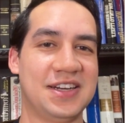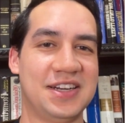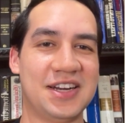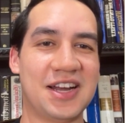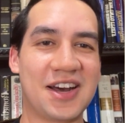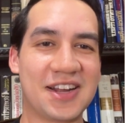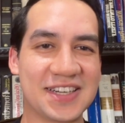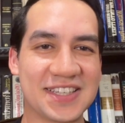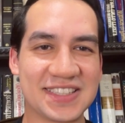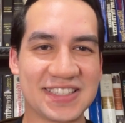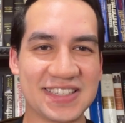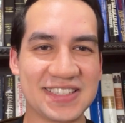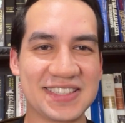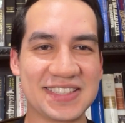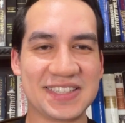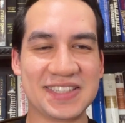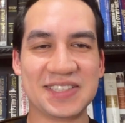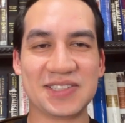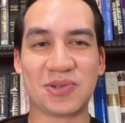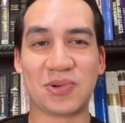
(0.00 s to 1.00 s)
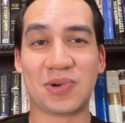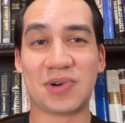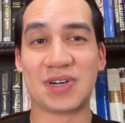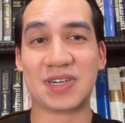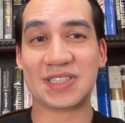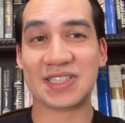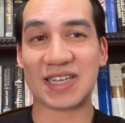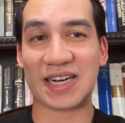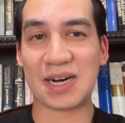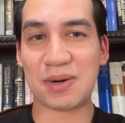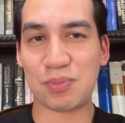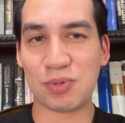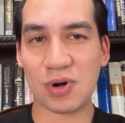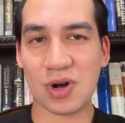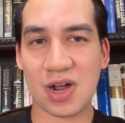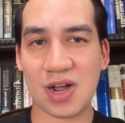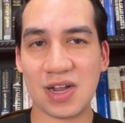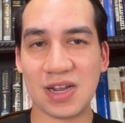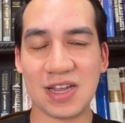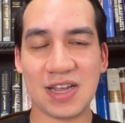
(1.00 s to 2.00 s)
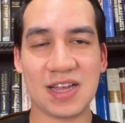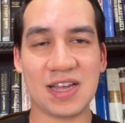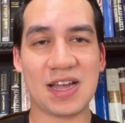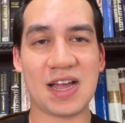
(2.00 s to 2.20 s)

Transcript: non-existent or set up wrong,